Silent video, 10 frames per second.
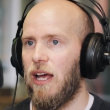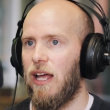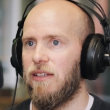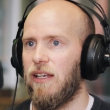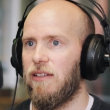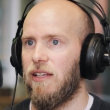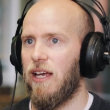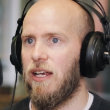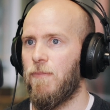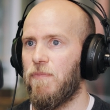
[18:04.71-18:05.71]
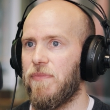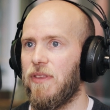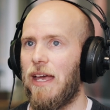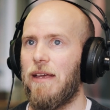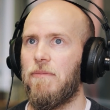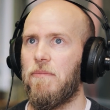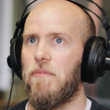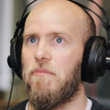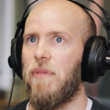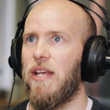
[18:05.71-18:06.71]
and then they they
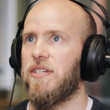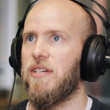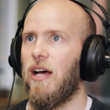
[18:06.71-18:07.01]
mess